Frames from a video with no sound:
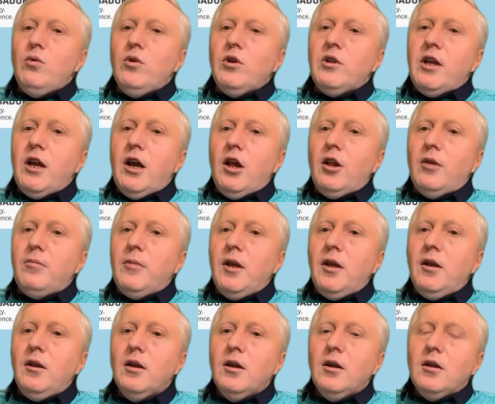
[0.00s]
were telling
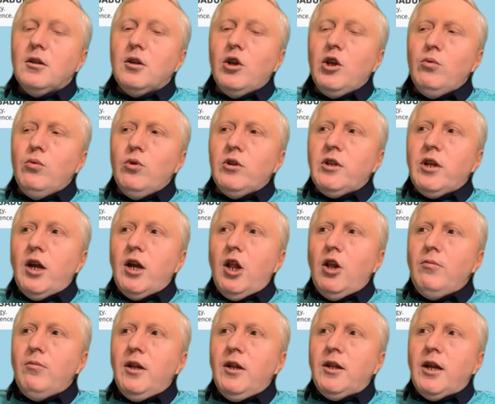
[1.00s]
me so you were
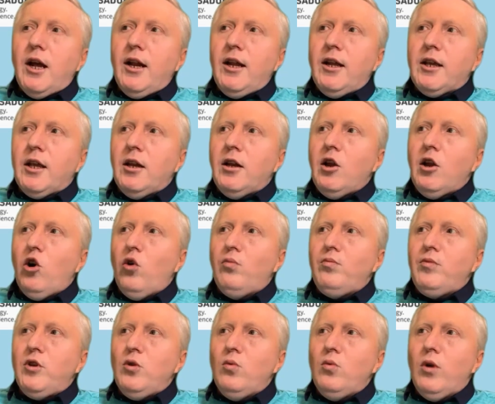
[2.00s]
telling me that it can help
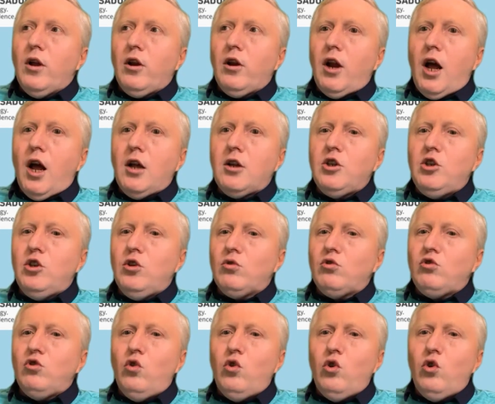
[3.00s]
you unlock your
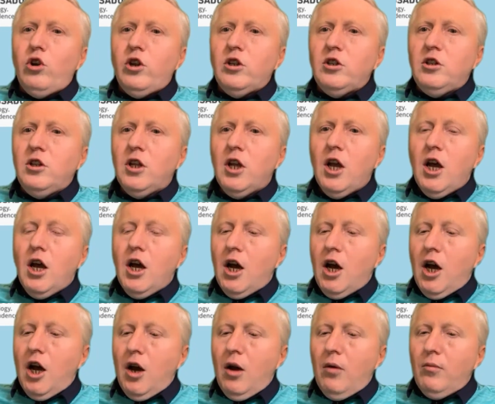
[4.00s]
doors,
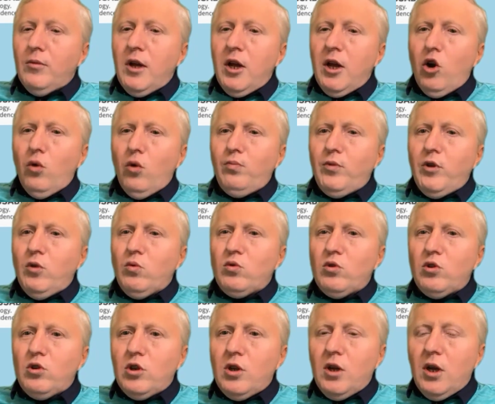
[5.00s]
um, help you
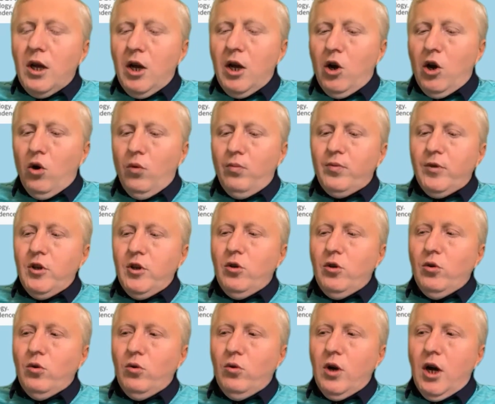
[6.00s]
help
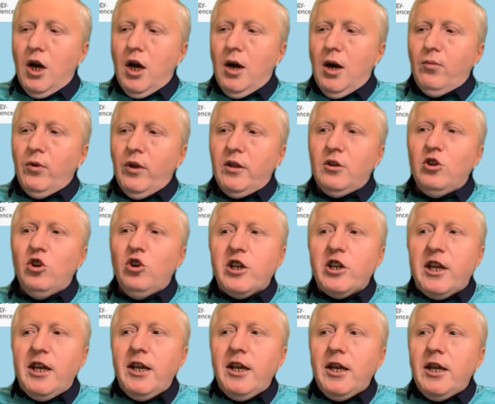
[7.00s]
you um, with
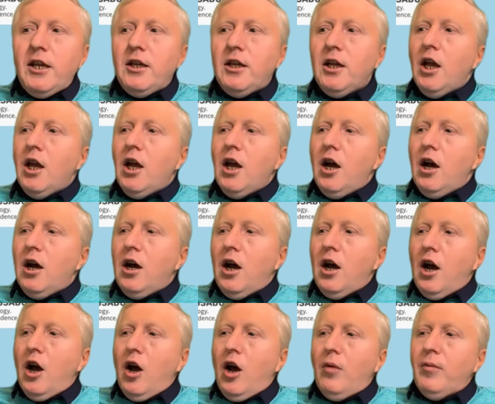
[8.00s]
cooking,
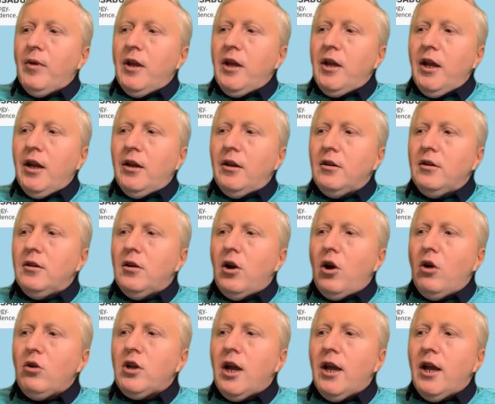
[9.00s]
um, and
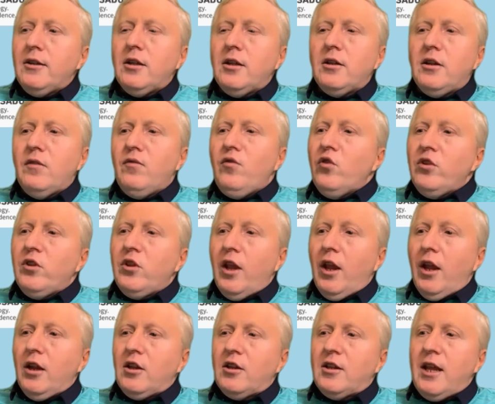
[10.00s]
all kinds of different
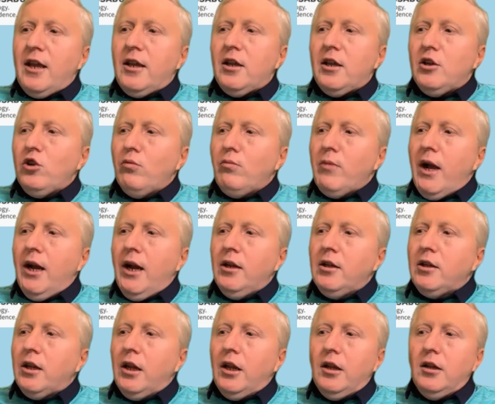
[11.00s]
things, taking your
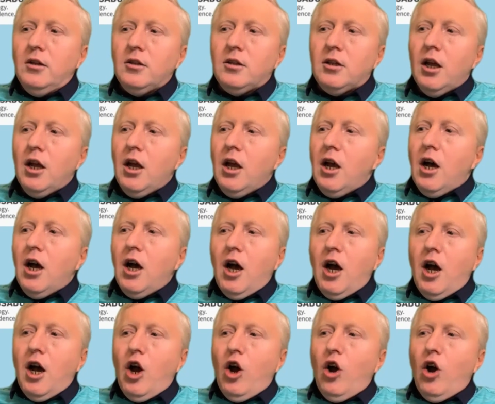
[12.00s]
medicine.
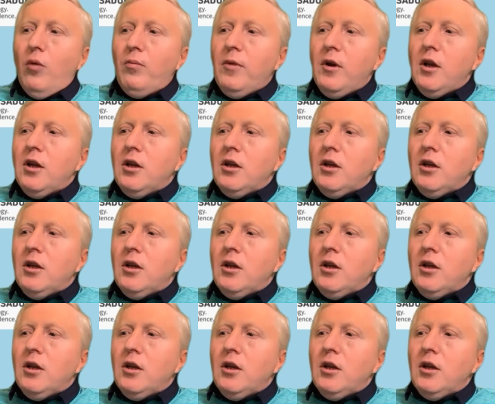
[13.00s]
Um,